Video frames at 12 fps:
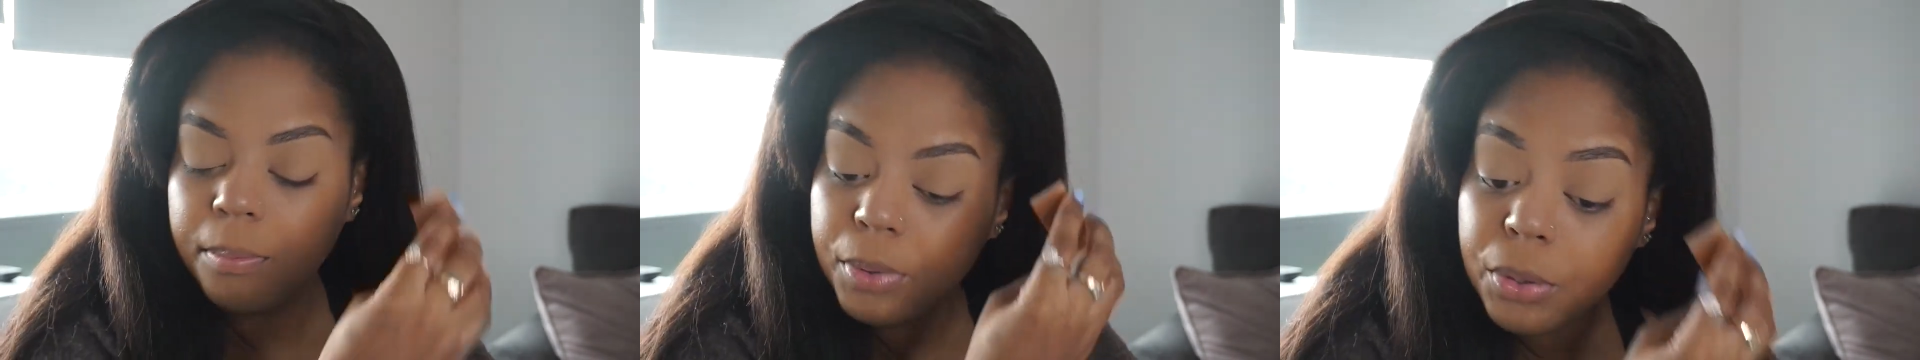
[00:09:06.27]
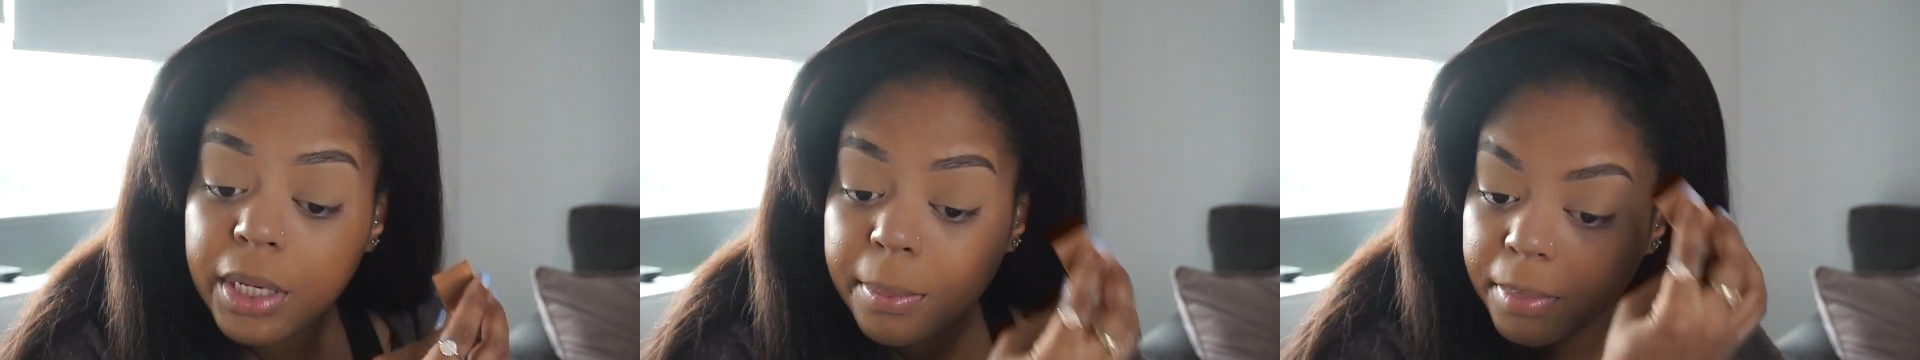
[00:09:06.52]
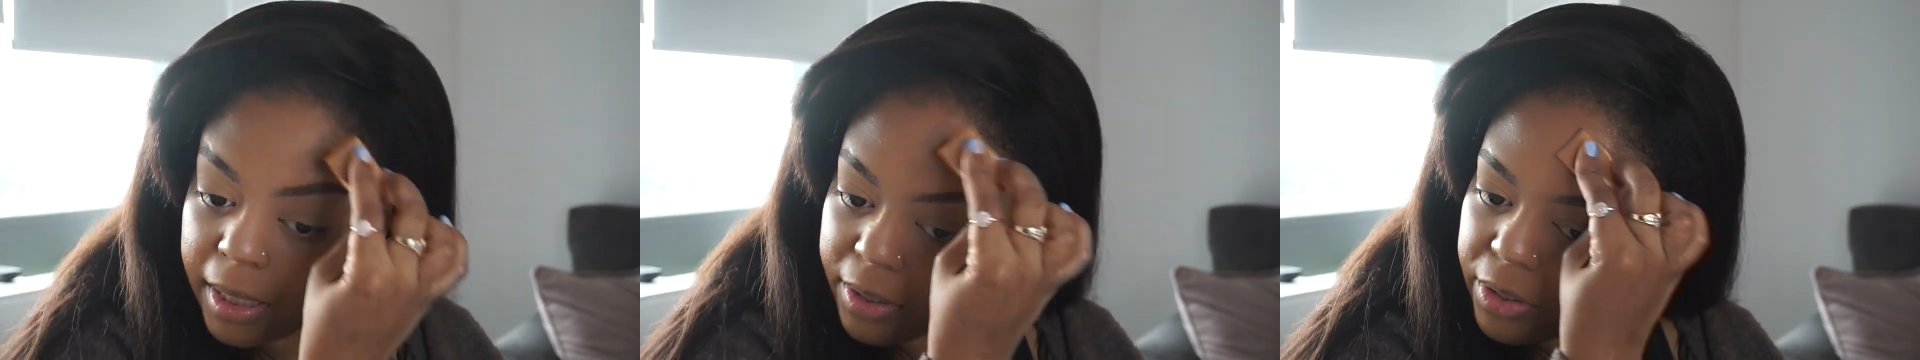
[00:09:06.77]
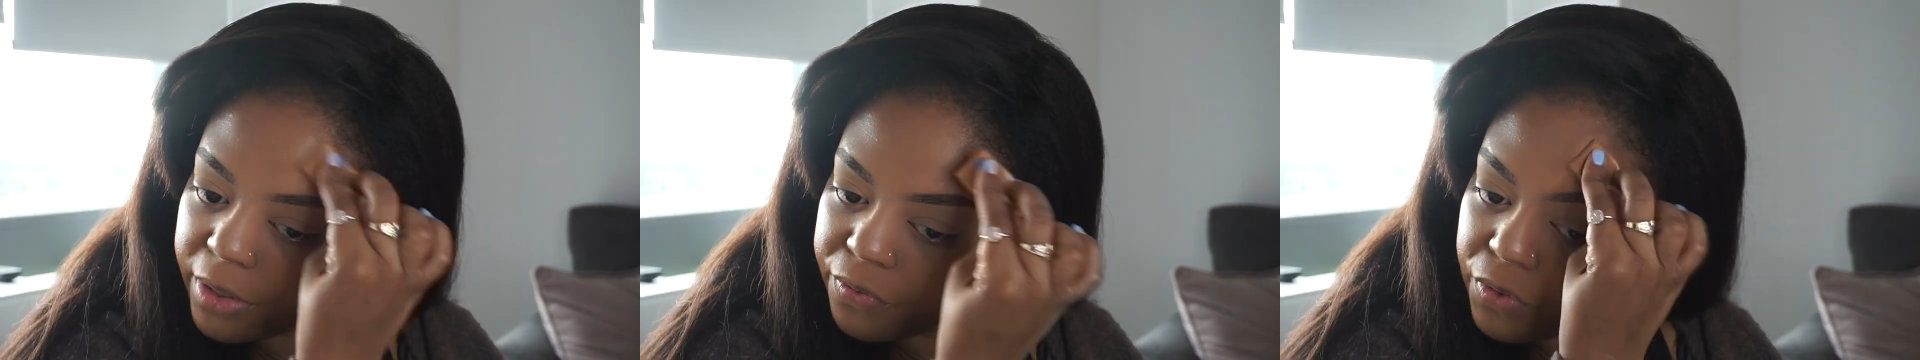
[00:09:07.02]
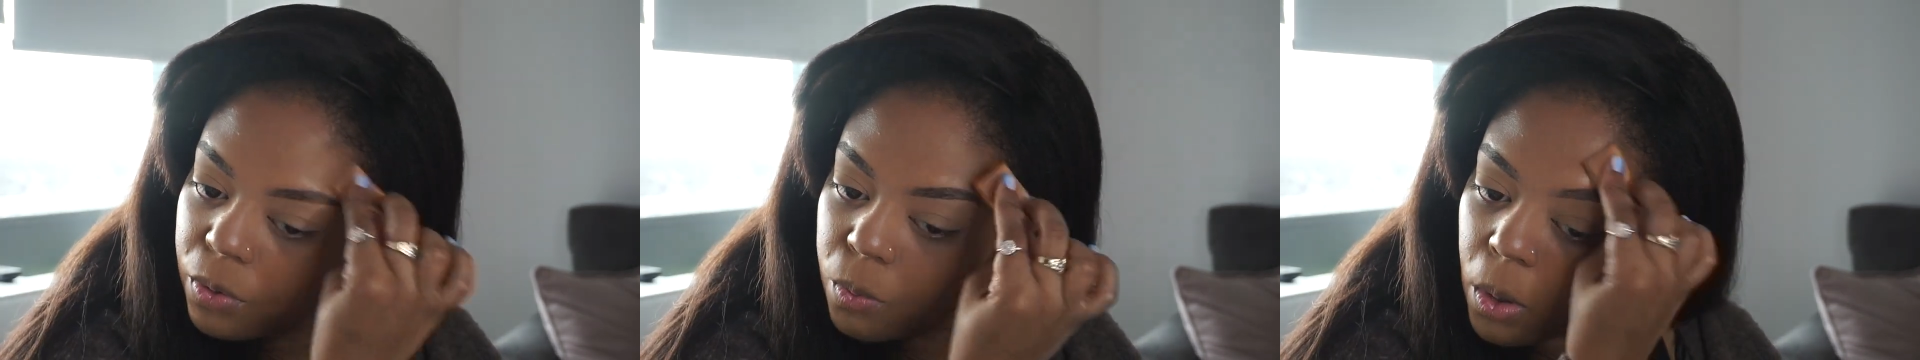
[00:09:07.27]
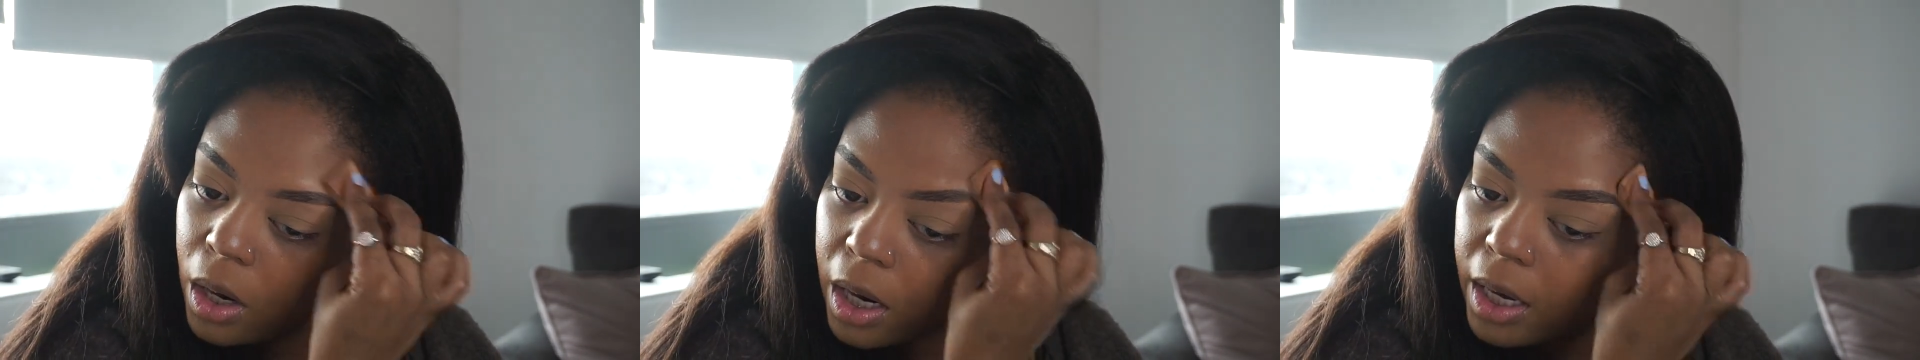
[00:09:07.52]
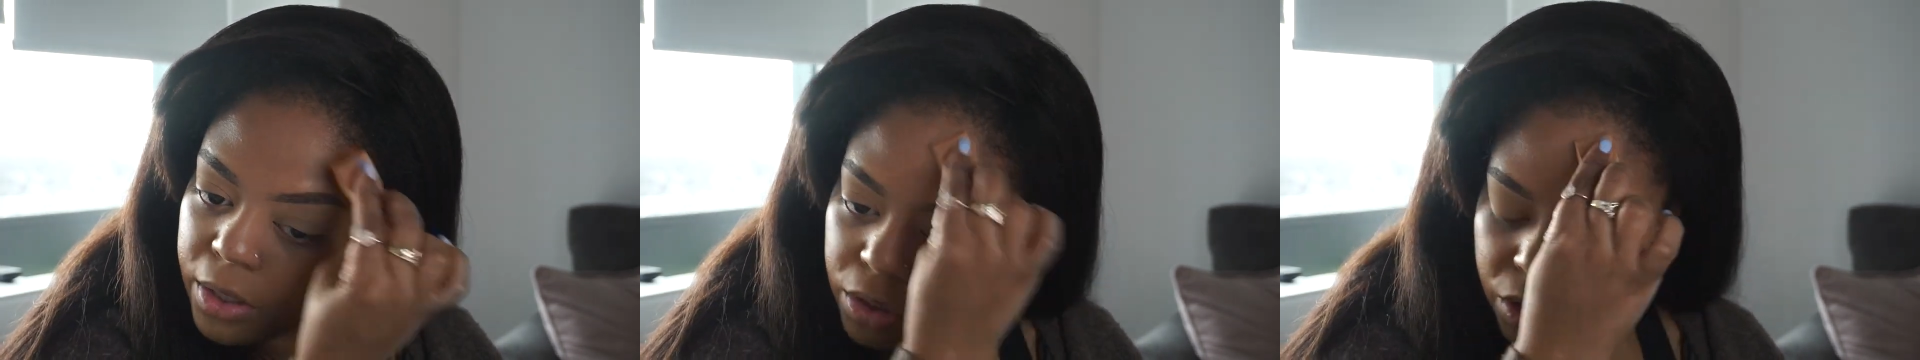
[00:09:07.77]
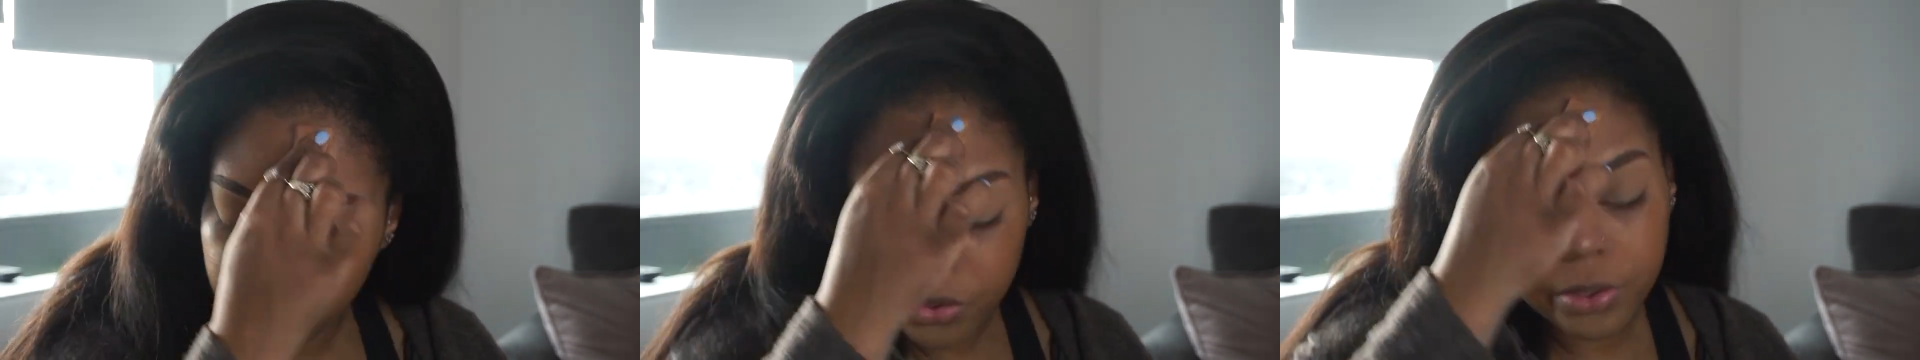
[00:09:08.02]
beauty blender if you want. You
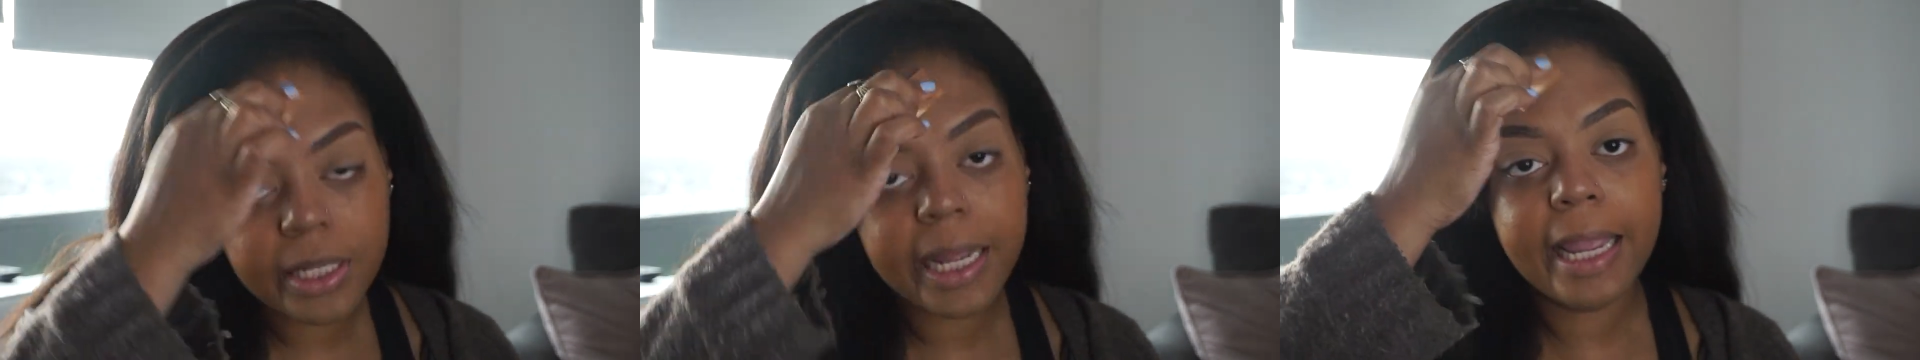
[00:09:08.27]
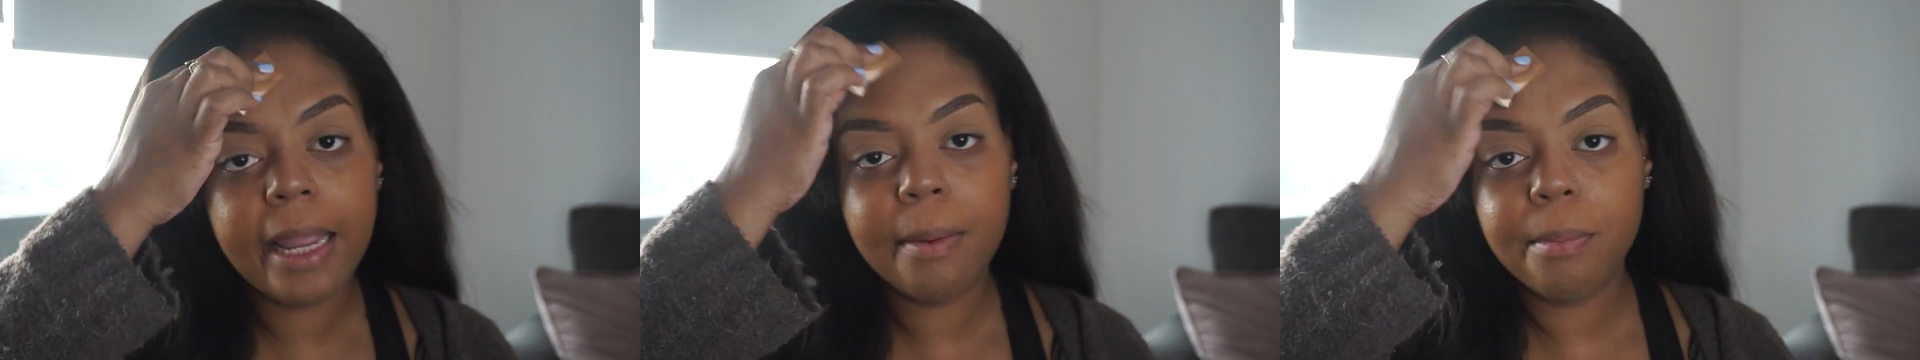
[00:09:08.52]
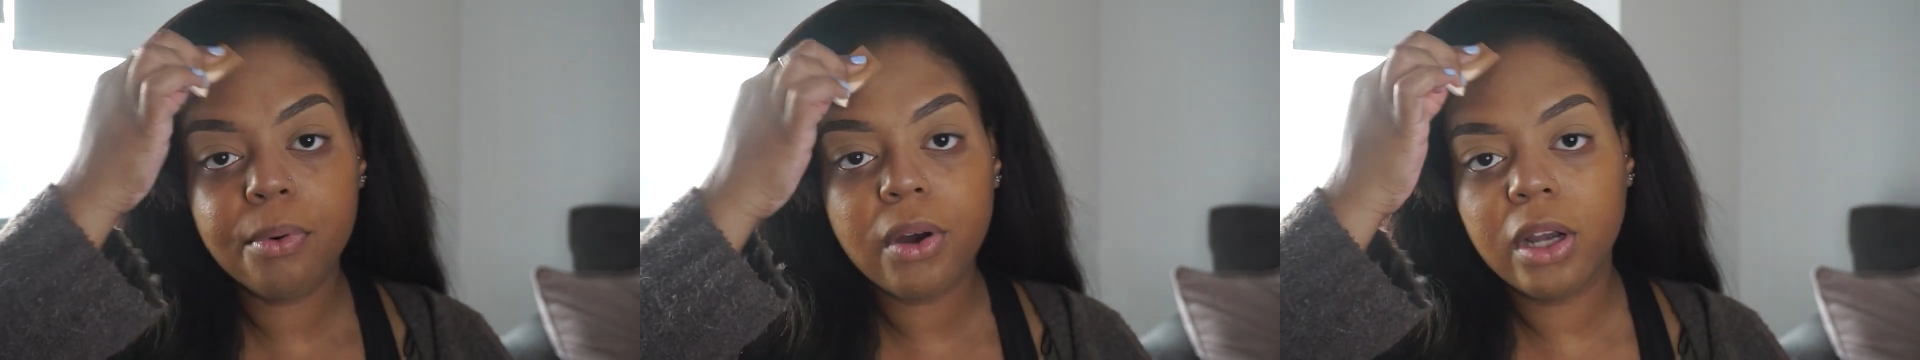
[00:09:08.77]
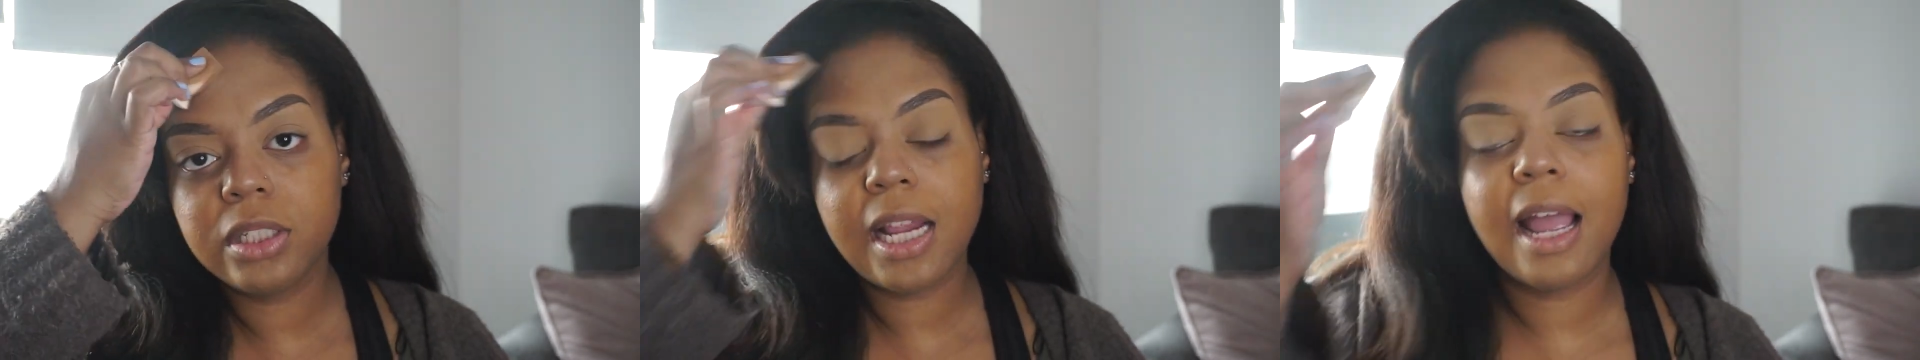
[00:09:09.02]
could use a brush.